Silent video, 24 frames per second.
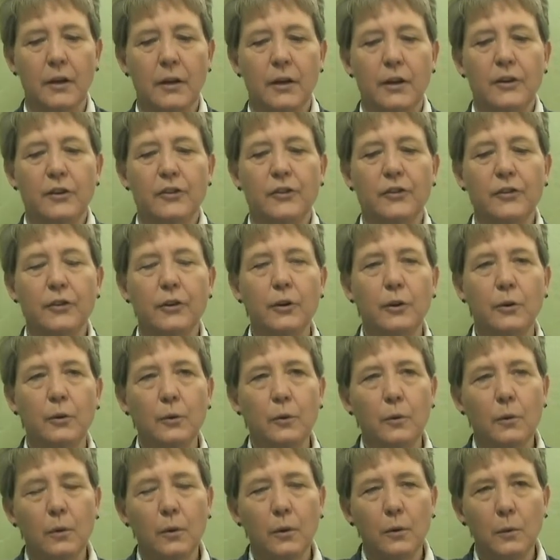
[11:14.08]

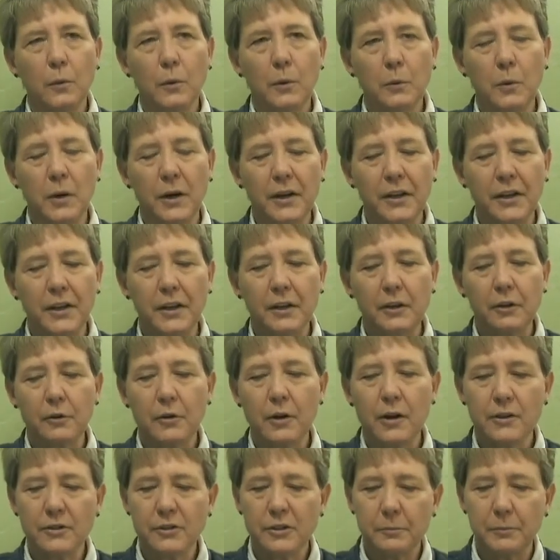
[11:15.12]
So we want to get
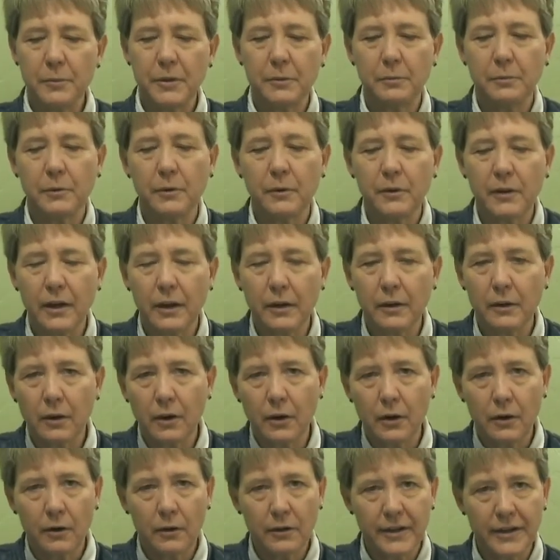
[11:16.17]
across to people that
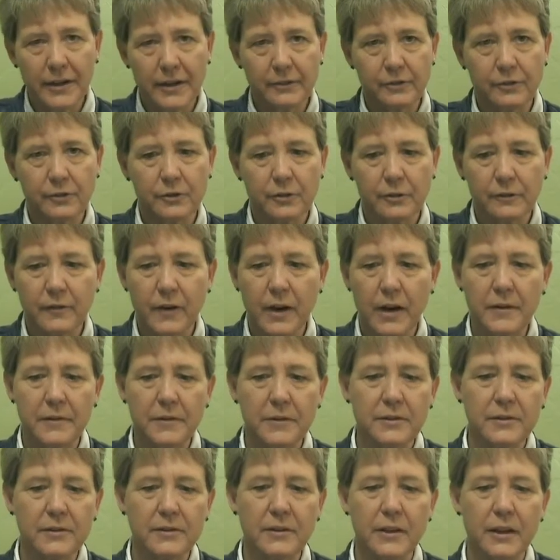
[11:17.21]
are cancer
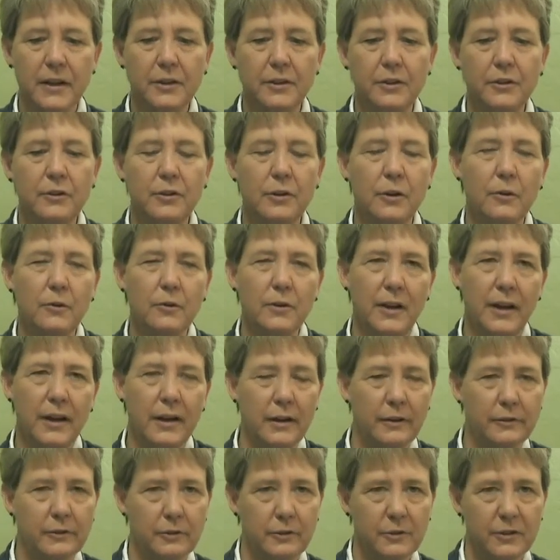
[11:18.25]
survivors that you don't
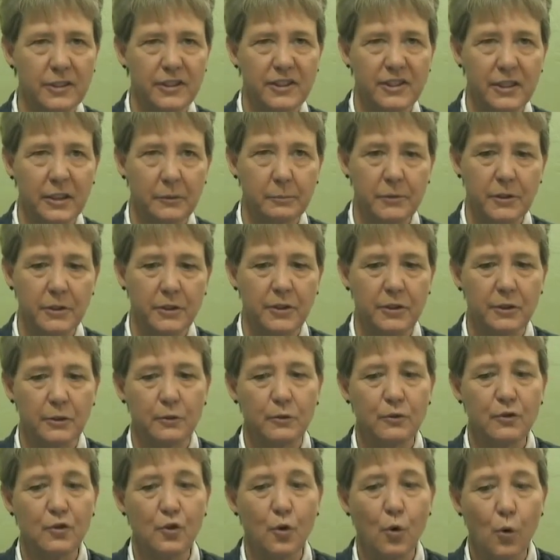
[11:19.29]
have to accept a new
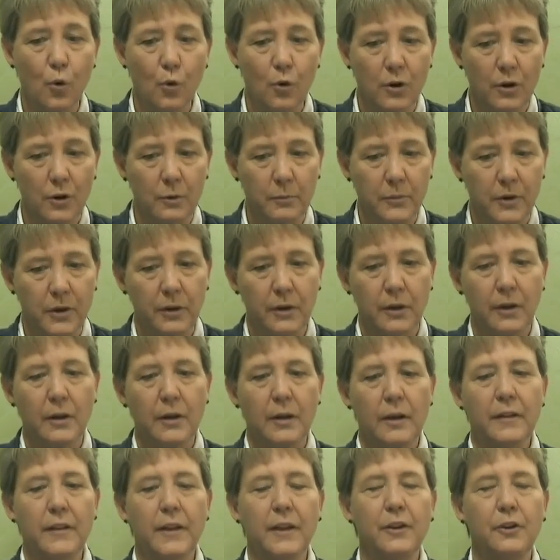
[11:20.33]
norm,
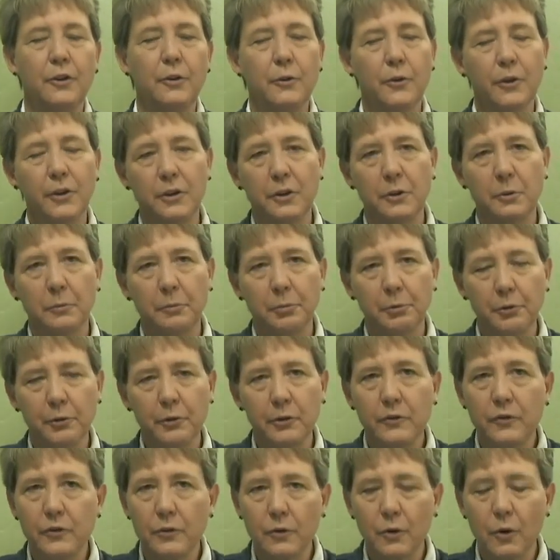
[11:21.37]
that you can
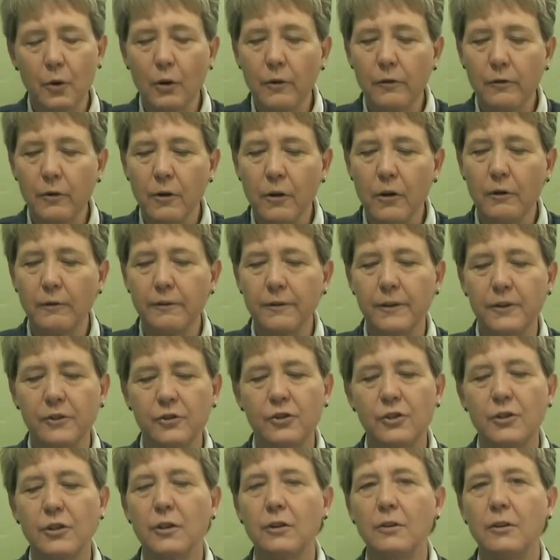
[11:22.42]
improve your overall
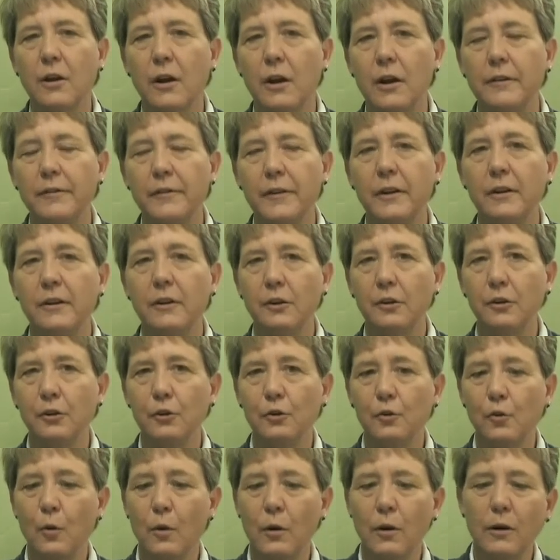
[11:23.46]
function in life and your
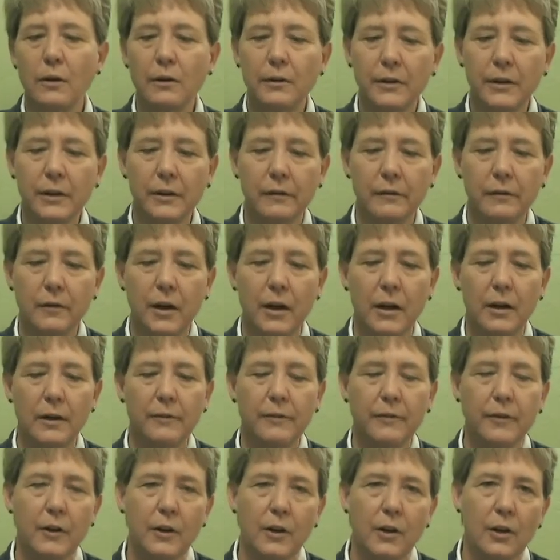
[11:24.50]
quality of
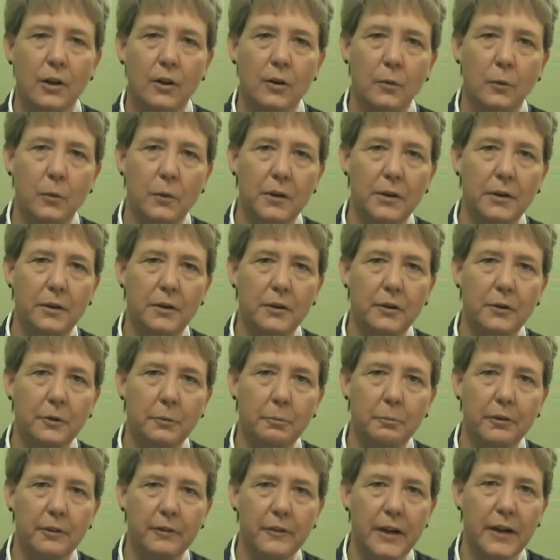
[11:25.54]
life when you're
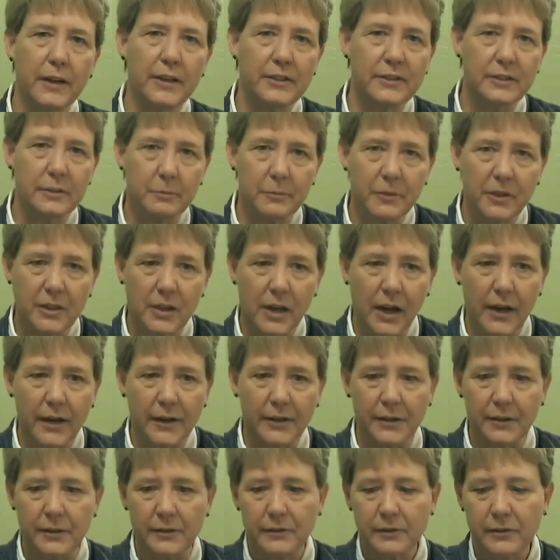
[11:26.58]
provided some
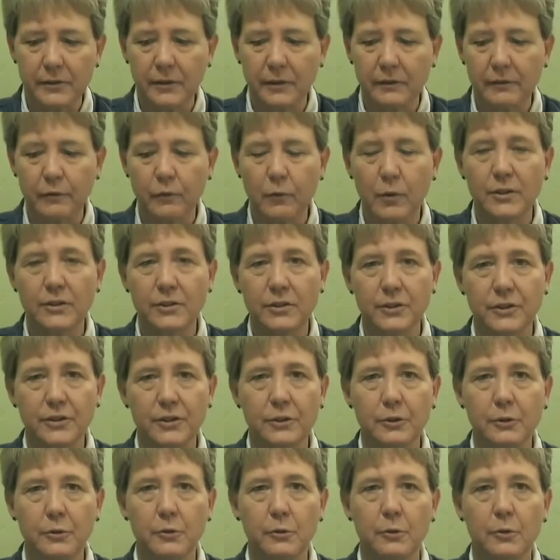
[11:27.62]
guidance of what to
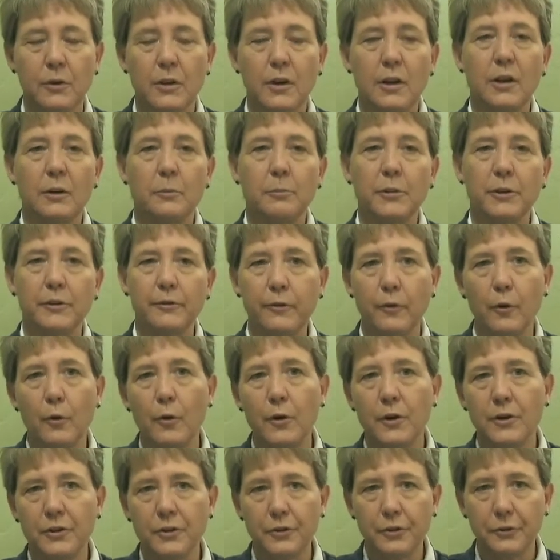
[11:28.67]
do before
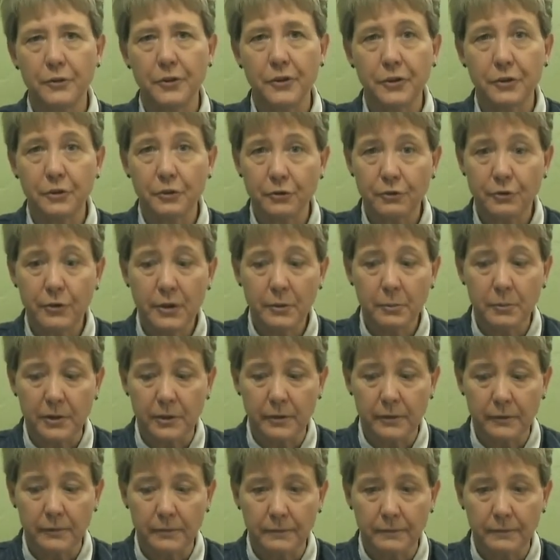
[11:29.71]
and during your treatment.